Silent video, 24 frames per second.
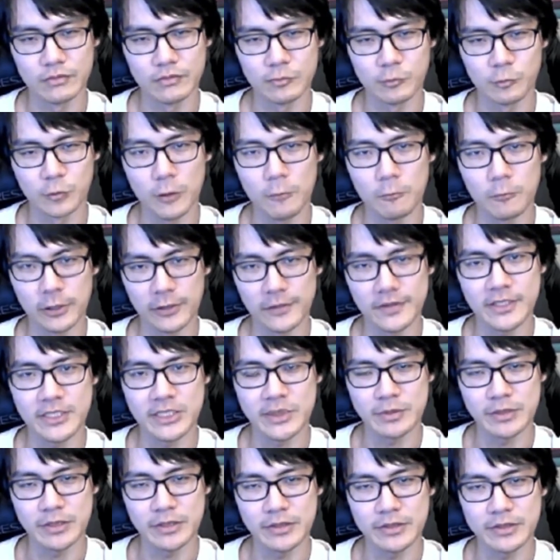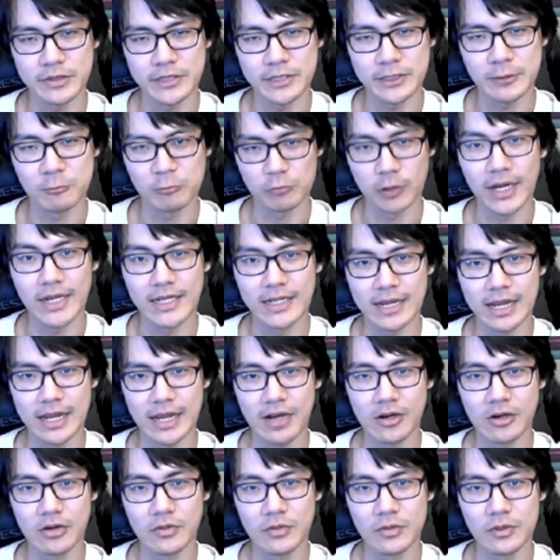What we're experiencing right
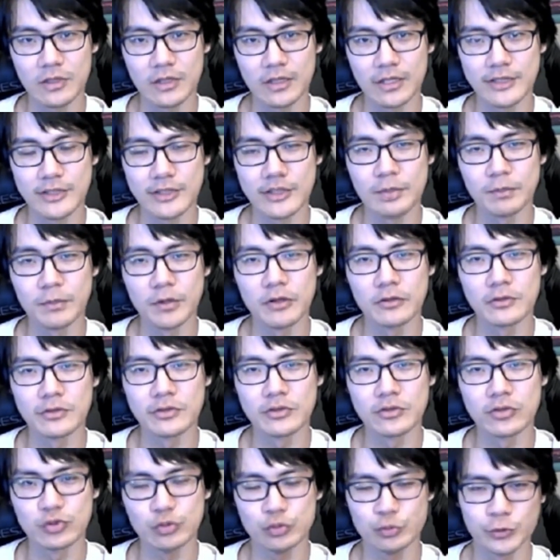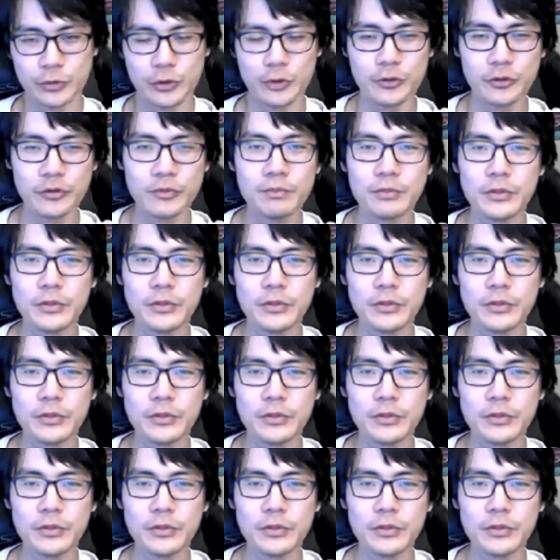now is the most true,